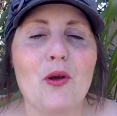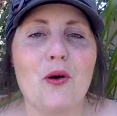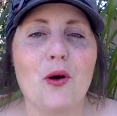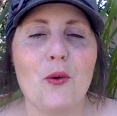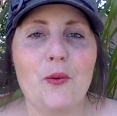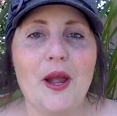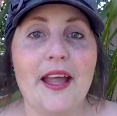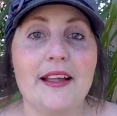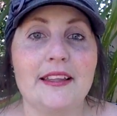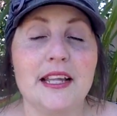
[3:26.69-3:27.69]
All
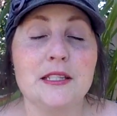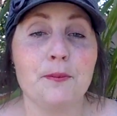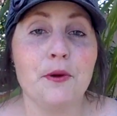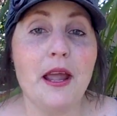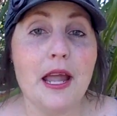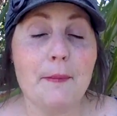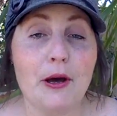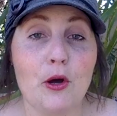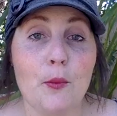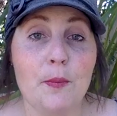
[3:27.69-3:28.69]
right, let's pray
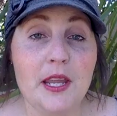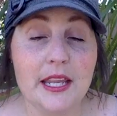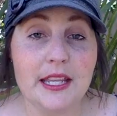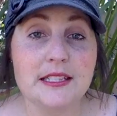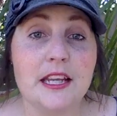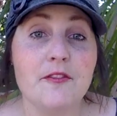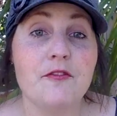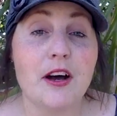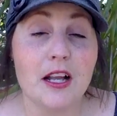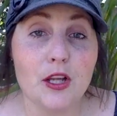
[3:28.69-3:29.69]
about obedience and
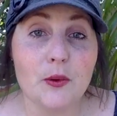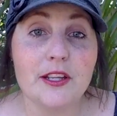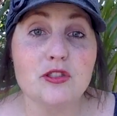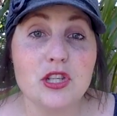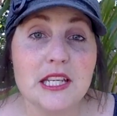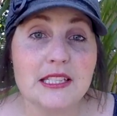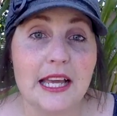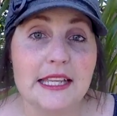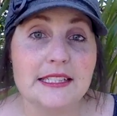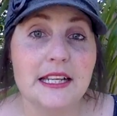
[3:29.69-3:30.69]
following
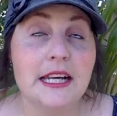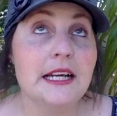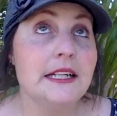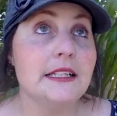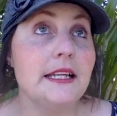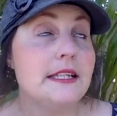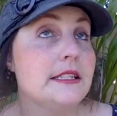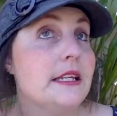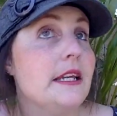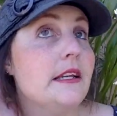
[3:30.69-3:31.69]
Jesus,
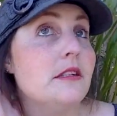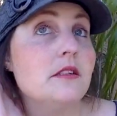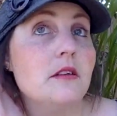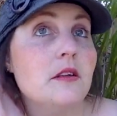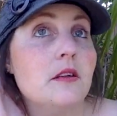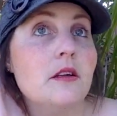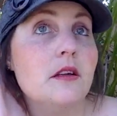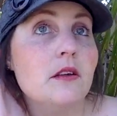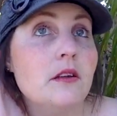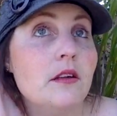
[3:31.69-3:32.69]
listening
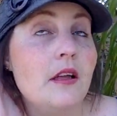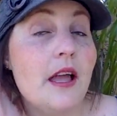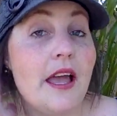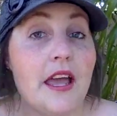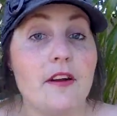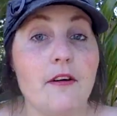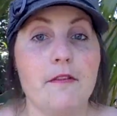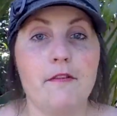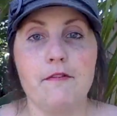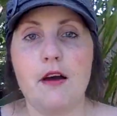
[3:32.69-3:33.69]
and
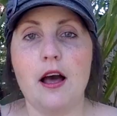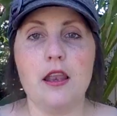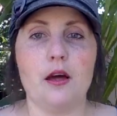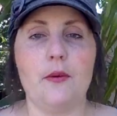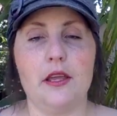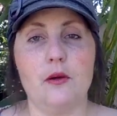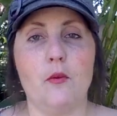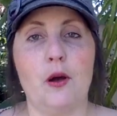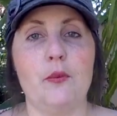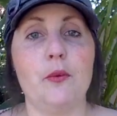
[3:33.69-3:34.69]
following
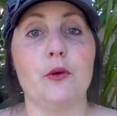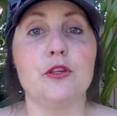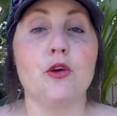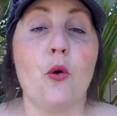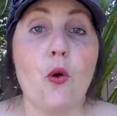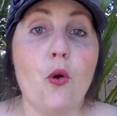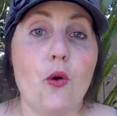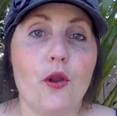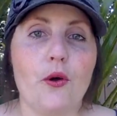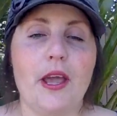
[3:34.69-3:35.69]
what we were
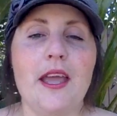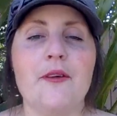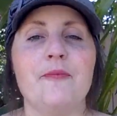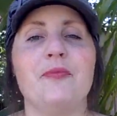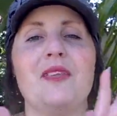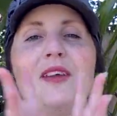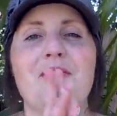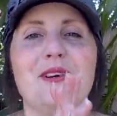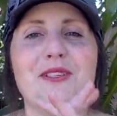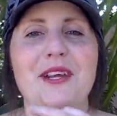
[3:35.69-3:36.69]
told, okay?
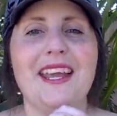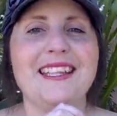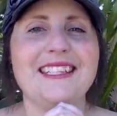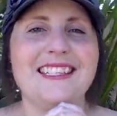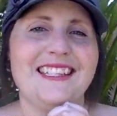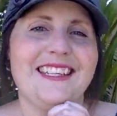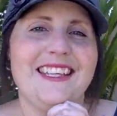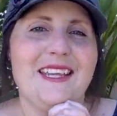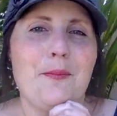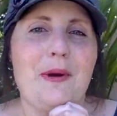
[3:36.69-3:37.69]
Hold your hands,
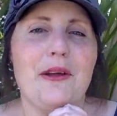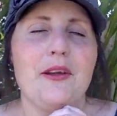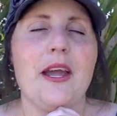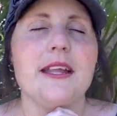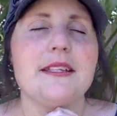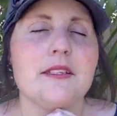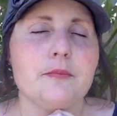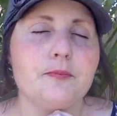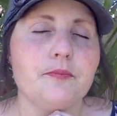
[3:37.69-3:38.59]
bow your heads.